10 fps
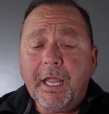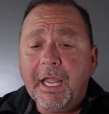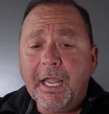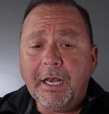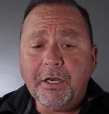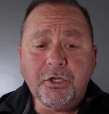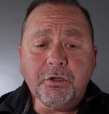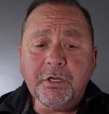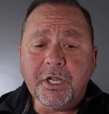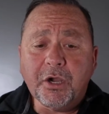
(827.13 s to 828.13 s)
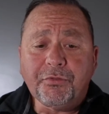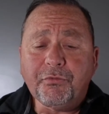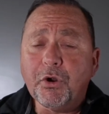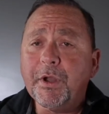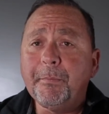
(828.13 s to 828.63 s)
And you can go
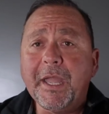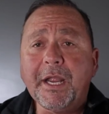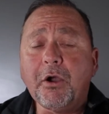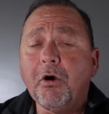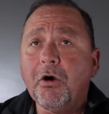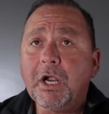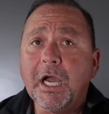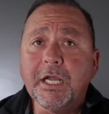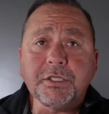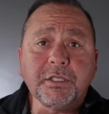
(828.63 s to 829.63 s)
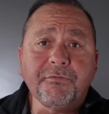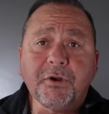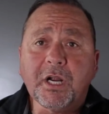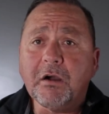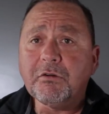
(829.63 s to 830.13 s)
through and make all kinds of
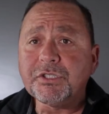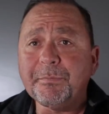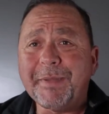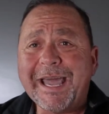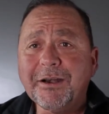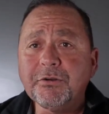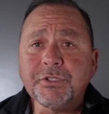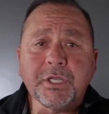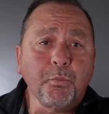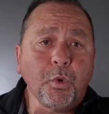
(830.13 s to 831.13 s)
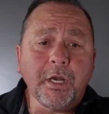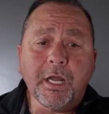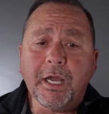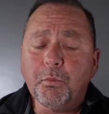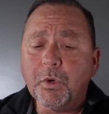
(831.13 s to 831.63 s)
different colors and patterns and whatnot,